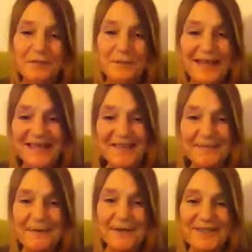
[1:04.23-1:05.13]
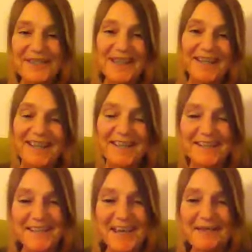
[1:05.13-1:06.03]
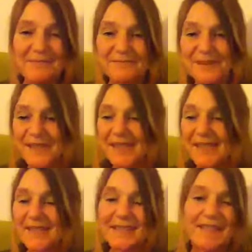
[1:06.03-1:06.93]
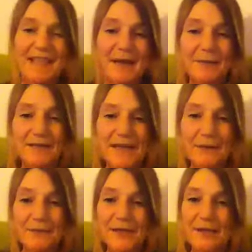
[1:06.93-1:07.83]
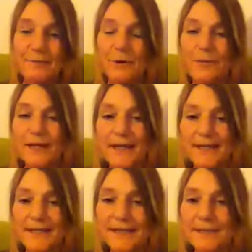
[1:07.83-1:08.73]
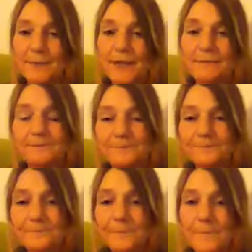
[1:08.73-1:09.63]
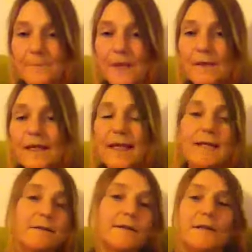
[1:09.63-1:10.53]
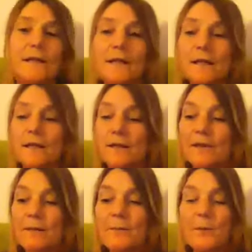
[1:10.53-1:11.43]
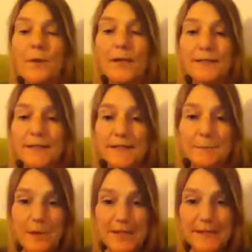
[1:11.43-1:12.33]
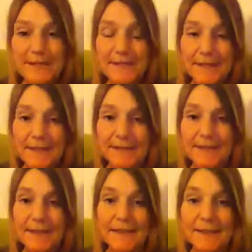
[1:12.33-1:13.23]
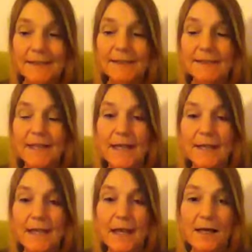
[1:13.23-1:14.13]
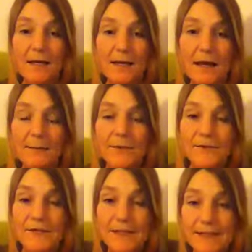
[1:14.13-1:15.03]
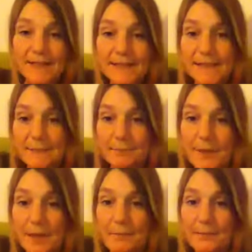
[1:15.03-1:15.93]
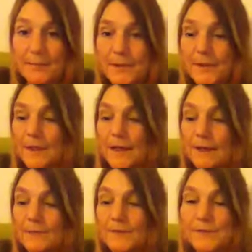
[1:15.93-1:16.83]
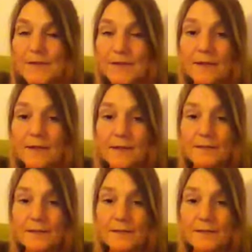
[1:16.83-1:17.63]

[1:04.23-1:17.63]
for me to watch at another time to see how I dealt with it and what my ideas were. Okay, number 1 is basis insulin. I'm using an insulin pump. I'm using the